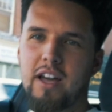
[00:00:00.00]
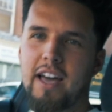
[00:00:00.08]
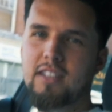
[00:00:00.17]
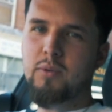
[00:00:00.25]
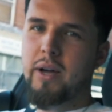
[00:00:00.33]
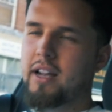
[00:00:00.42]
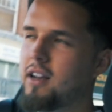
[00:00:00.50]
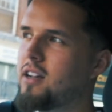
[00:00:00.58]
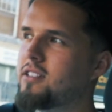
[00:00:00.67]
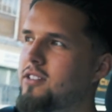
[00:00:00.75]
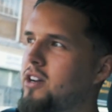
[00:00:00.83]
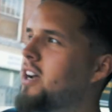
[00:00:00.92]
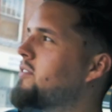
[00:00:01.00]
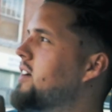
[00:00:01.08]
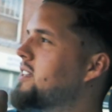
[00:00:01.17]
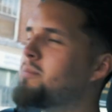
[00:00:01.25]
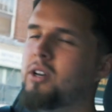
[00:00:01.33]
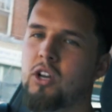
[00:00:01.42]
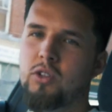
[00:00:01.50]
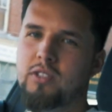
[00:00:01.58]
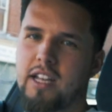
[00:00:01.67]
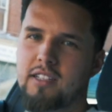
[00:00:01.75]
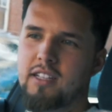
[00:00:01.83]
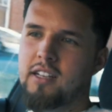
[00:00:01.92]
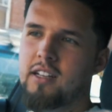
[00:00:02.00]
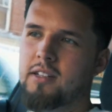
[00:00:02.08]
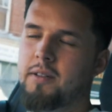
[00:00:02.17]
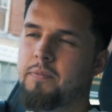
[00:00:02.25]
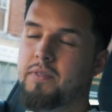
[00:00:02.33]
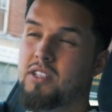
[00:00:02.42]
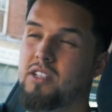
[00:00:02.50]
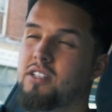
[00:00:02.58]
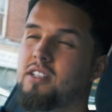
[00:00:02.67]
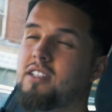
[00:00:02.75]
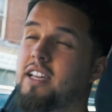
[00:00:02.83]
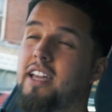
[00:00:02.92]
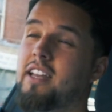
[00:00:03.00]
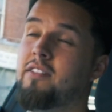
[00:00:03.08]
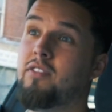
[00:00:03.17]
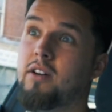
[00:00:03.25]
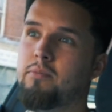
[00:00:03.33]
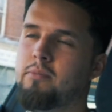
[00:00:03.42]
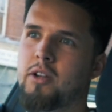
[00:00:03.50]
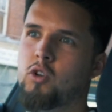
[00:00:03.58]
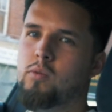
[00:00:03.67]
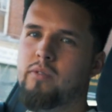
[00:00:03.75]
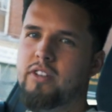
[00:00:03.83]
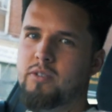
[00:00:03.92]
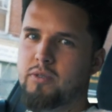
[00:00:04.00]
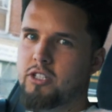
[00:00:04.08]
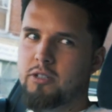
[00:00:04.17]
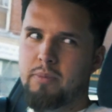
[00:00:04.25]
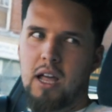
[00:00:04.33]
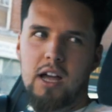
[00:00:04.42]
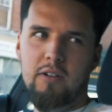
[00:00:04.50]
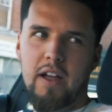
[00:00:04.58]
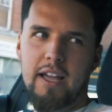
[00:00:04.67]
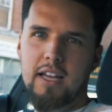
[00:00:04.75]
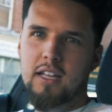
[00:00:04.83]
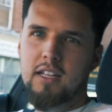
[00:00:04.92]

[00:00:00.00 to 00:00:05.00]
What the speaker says: had to wear glasses, or if I had to put contacts in just to see, and if my normal vision was just blurry,